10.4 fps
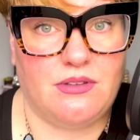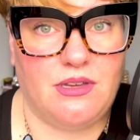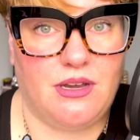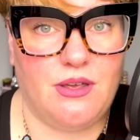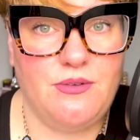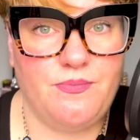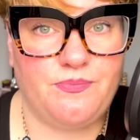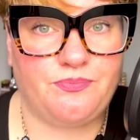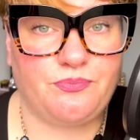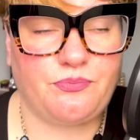you know?
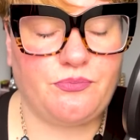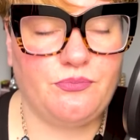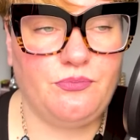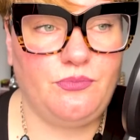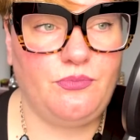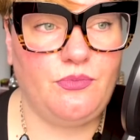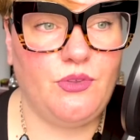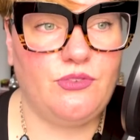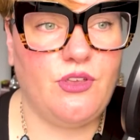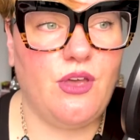
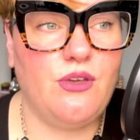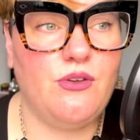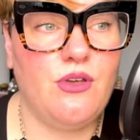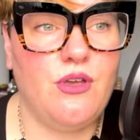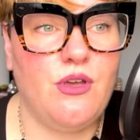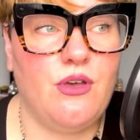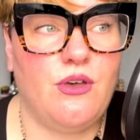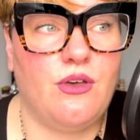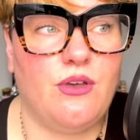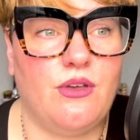So
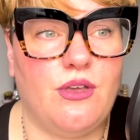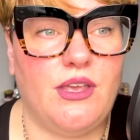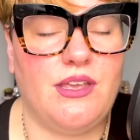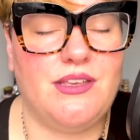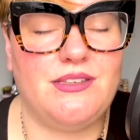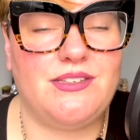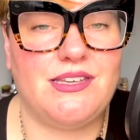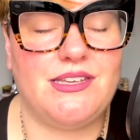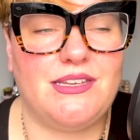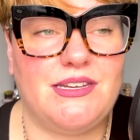is
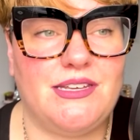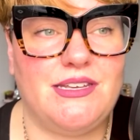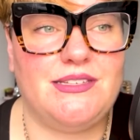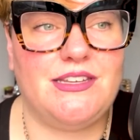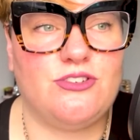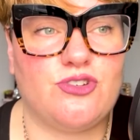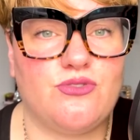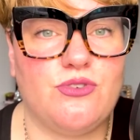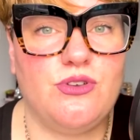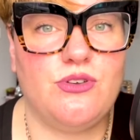it
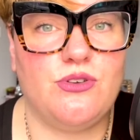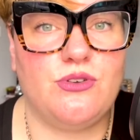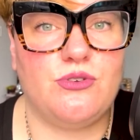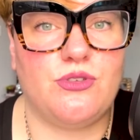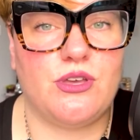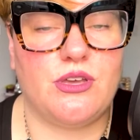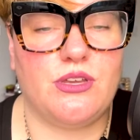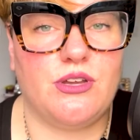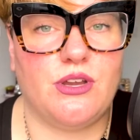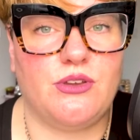true that,
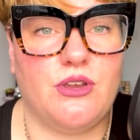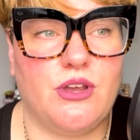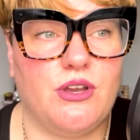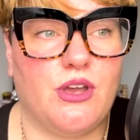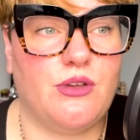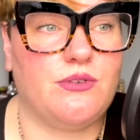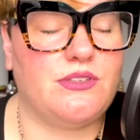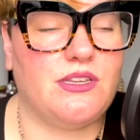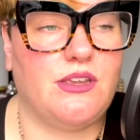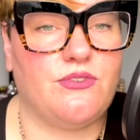you know, you're going to go and
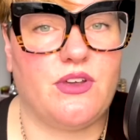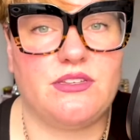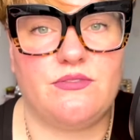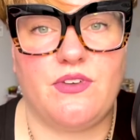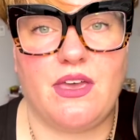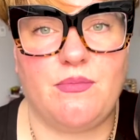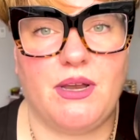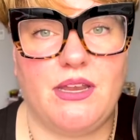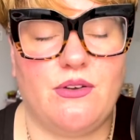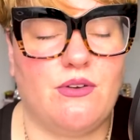see your friends and
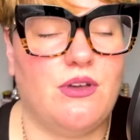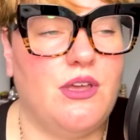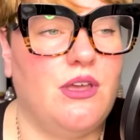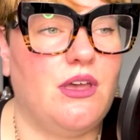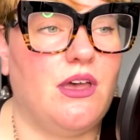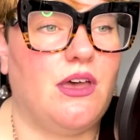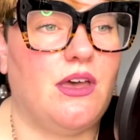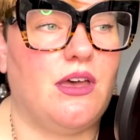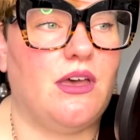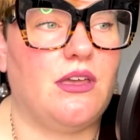family or,
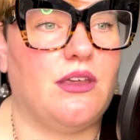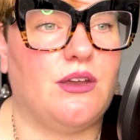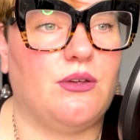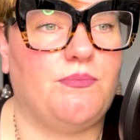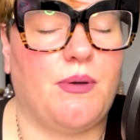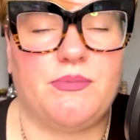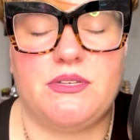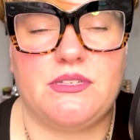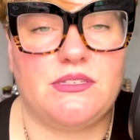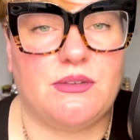you know, bump
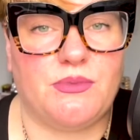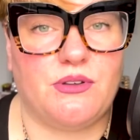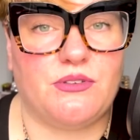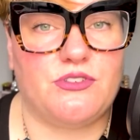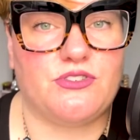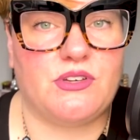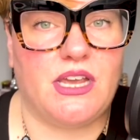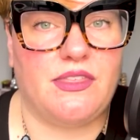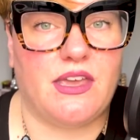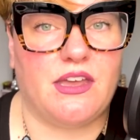into someone on the street
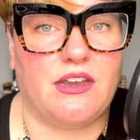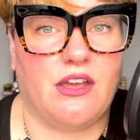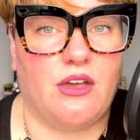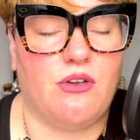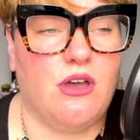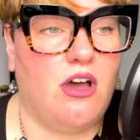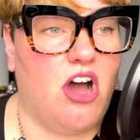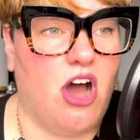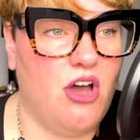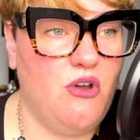and they're going to go,
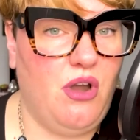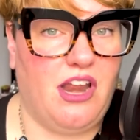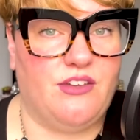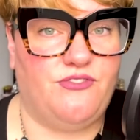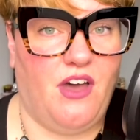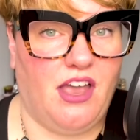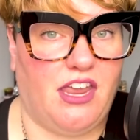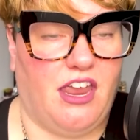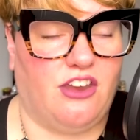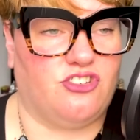holy
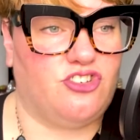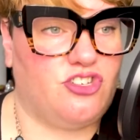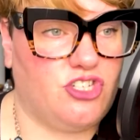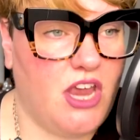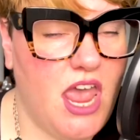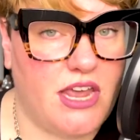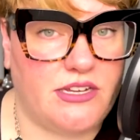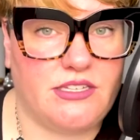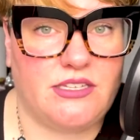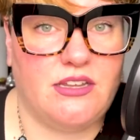fucking
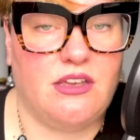shit,